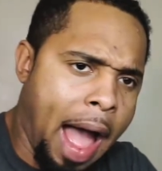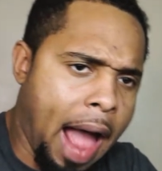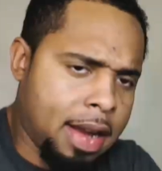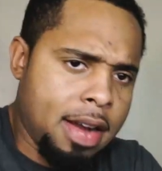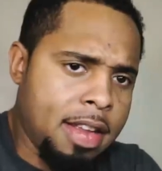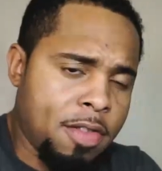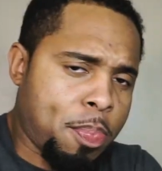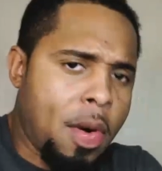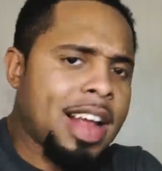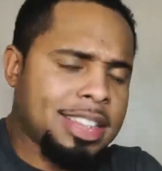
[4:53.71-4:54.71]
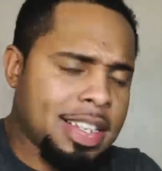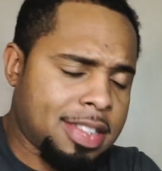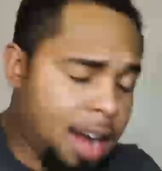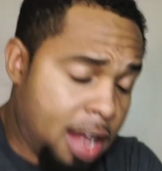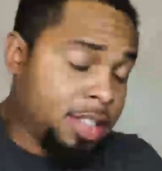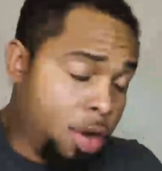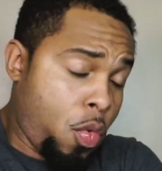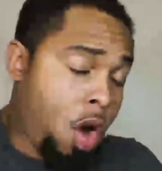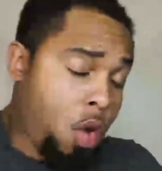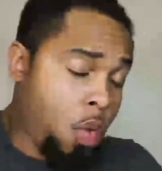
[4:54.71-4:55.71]
I couldn't even process it. I said,
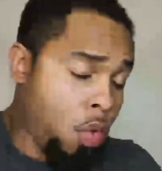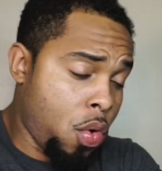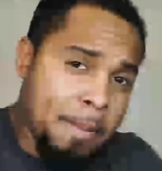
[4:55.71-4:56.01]
whoa.